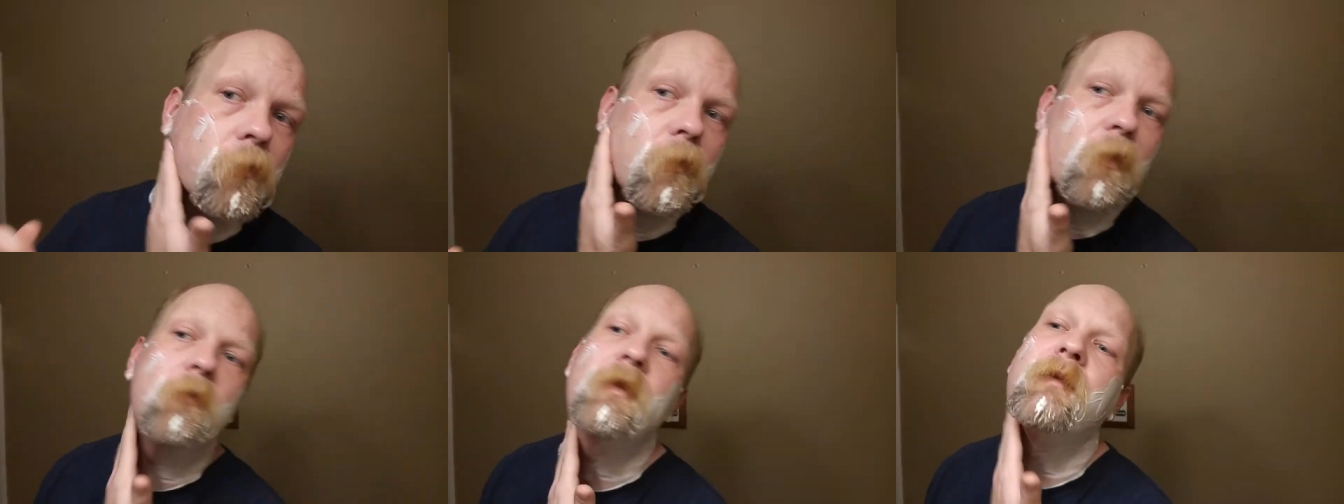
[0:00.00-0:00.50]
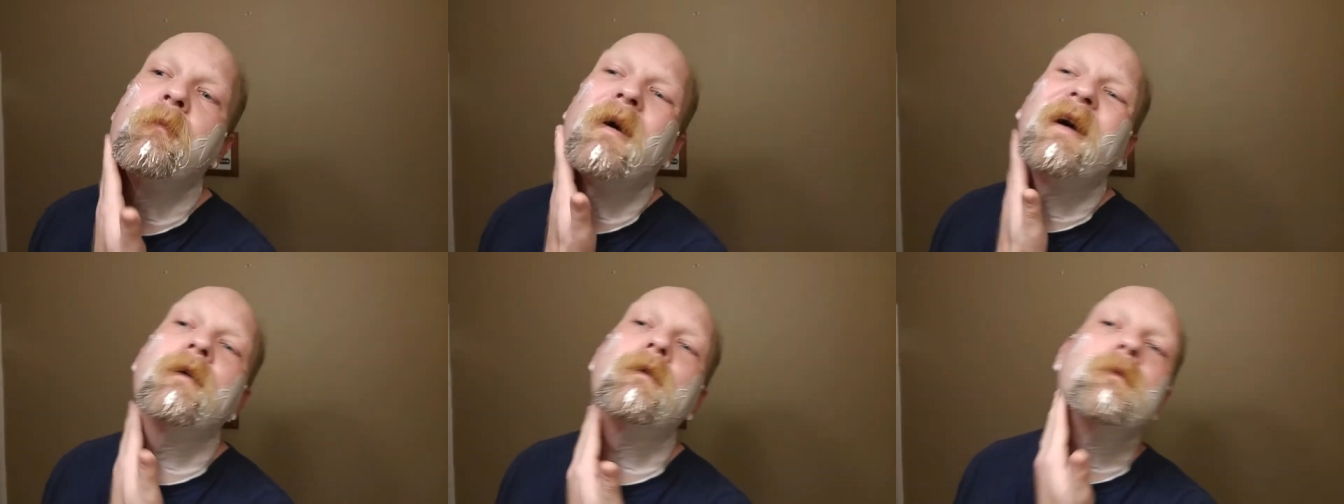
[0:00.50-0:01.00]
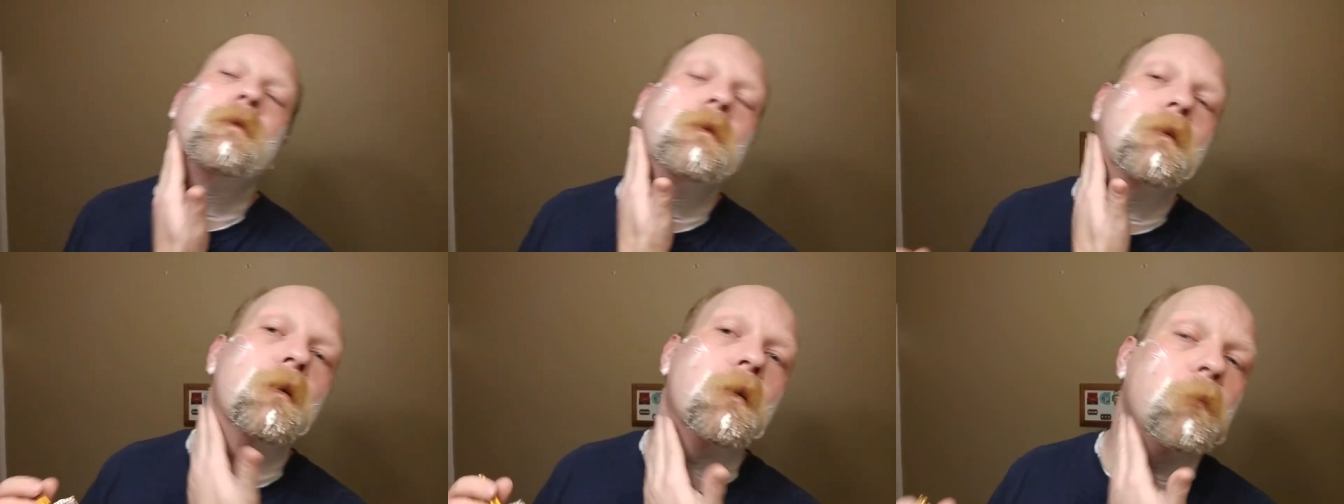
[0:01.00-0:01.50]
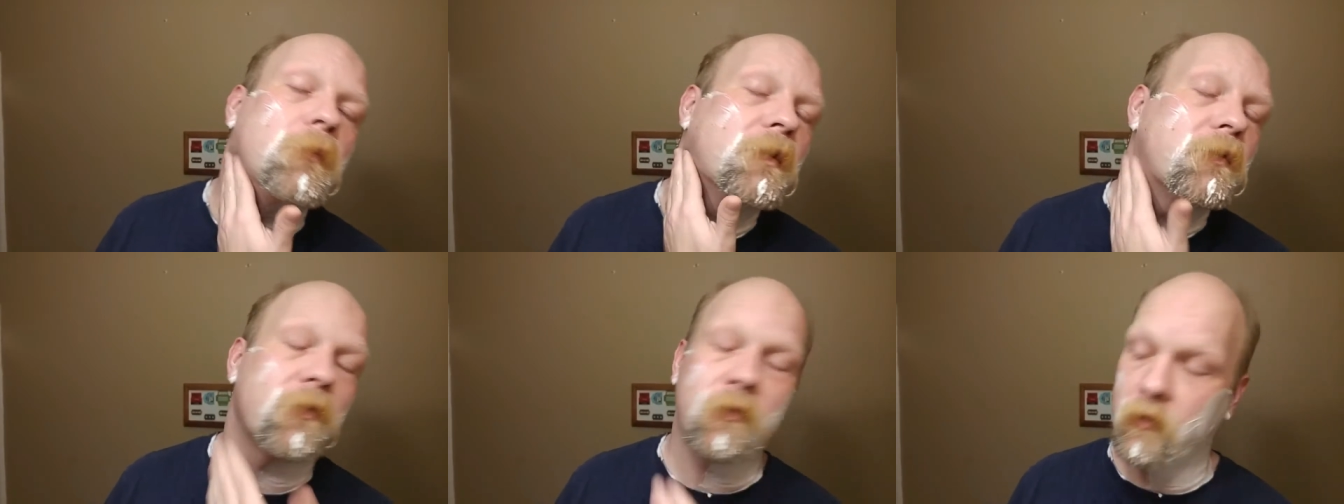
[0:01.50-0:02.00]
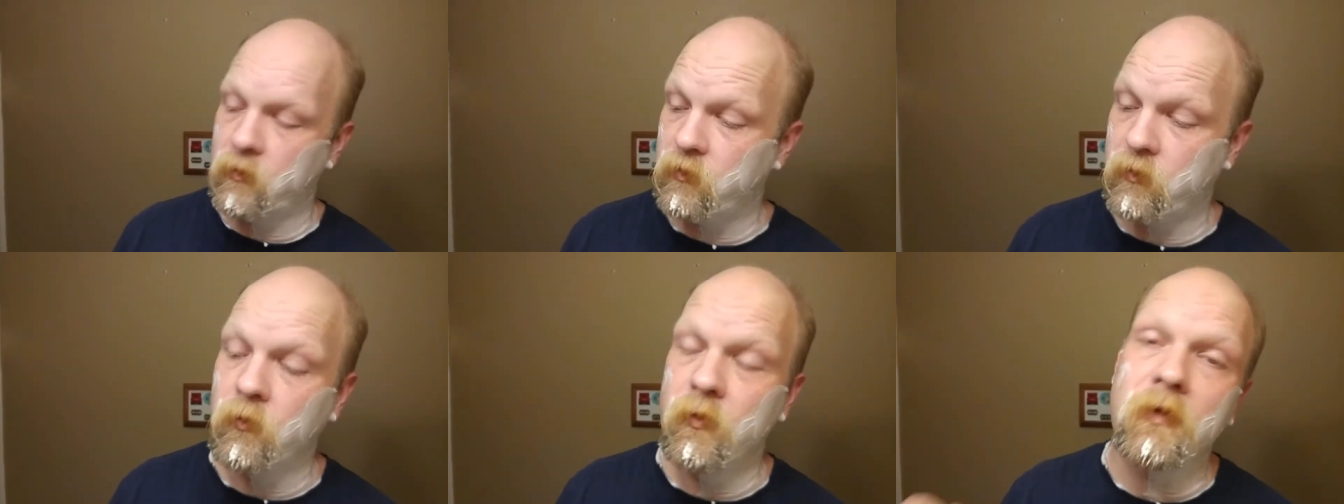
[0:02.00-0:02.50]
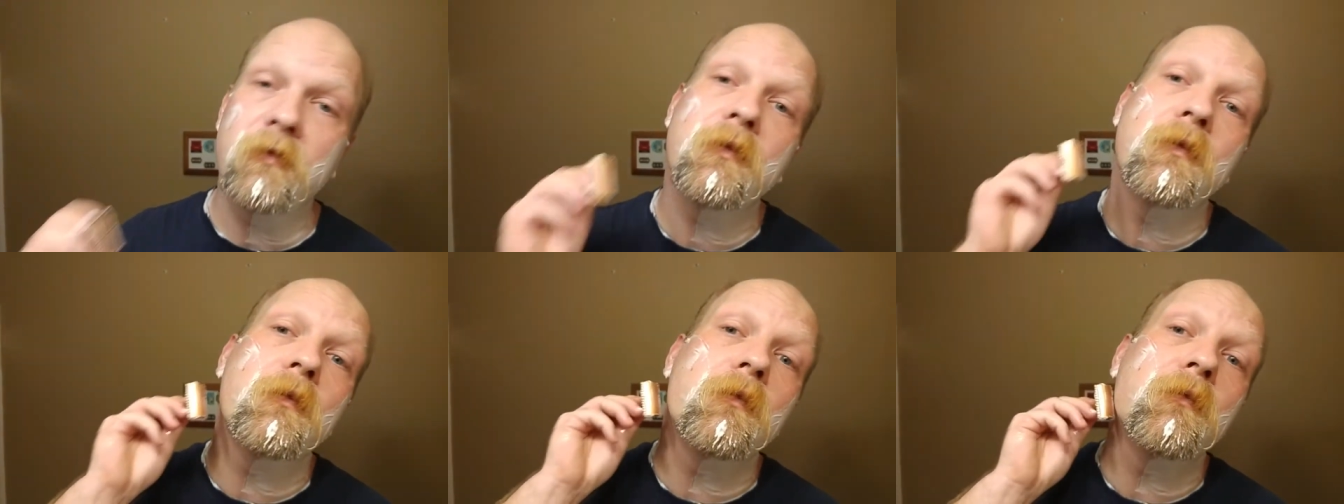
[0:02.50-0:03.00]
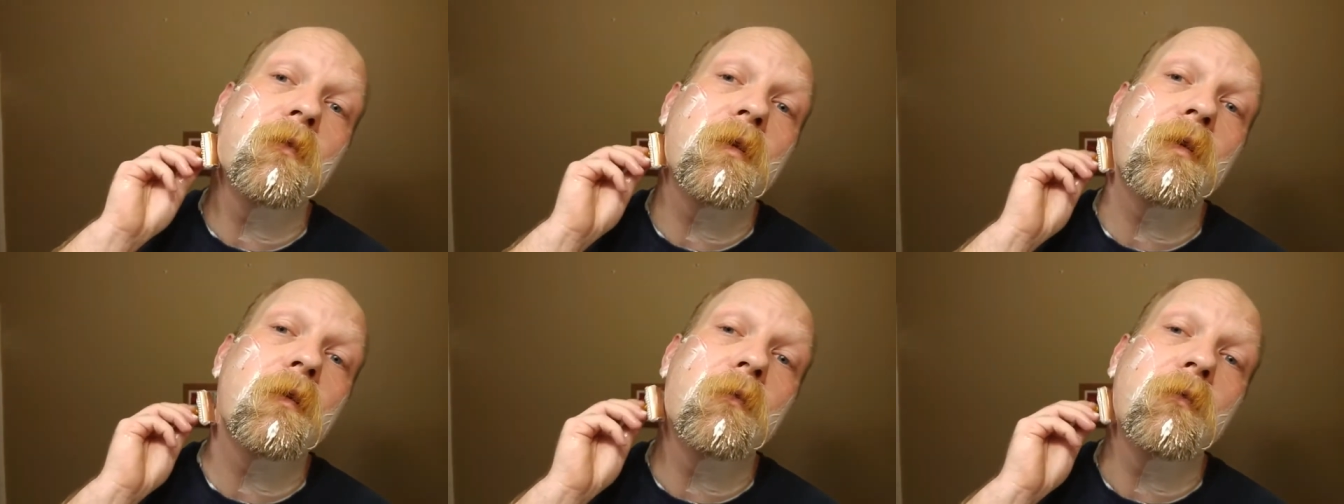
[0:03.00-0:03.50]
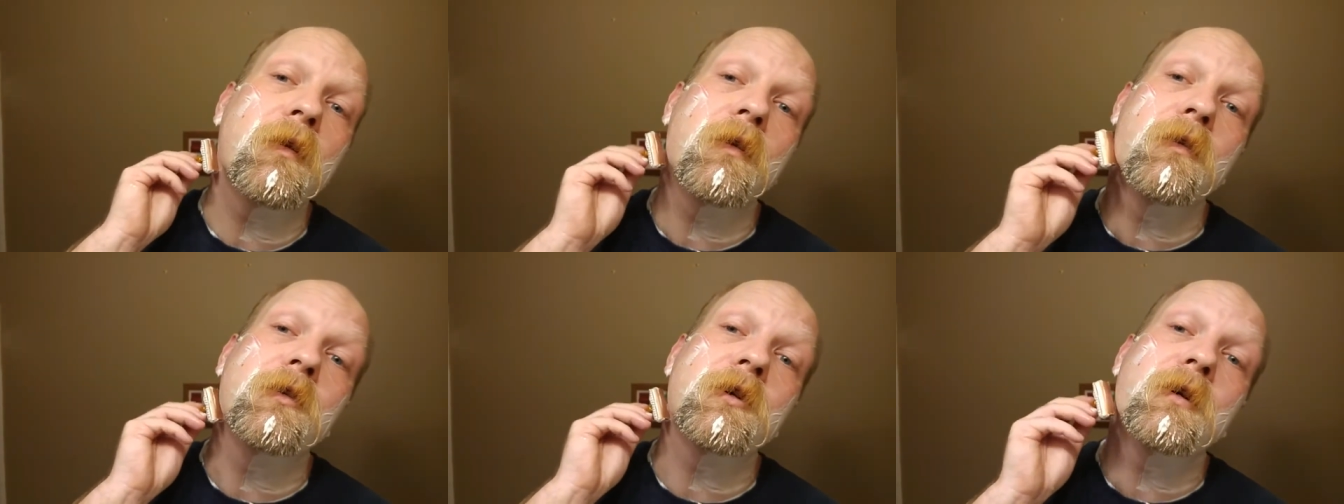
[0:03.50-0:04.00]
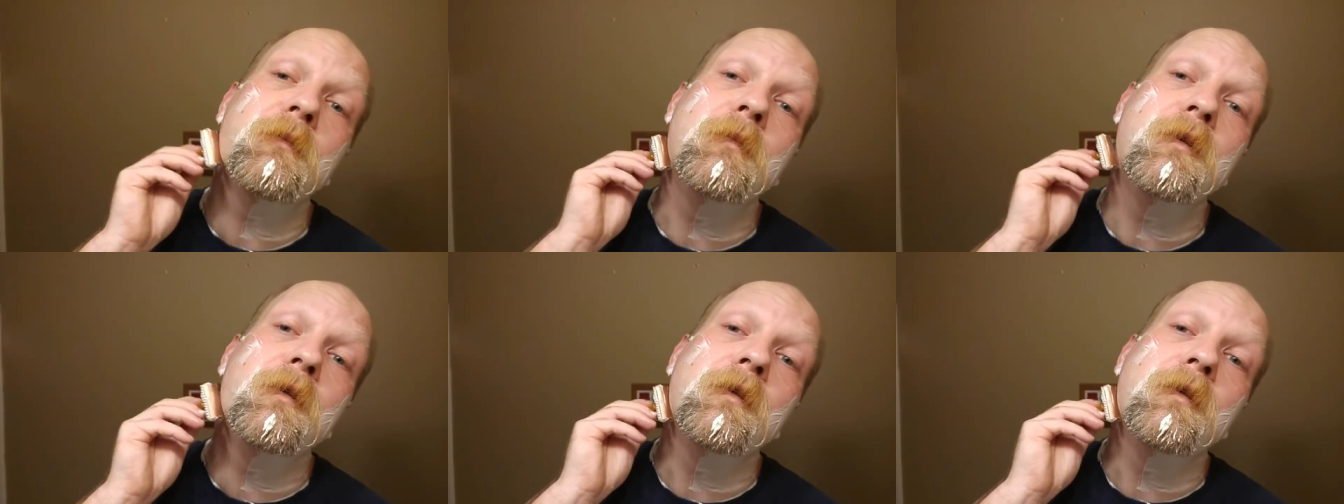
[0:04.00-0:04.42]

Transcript: Not really mild. Um, it's it's doing its, a uh, very very good job.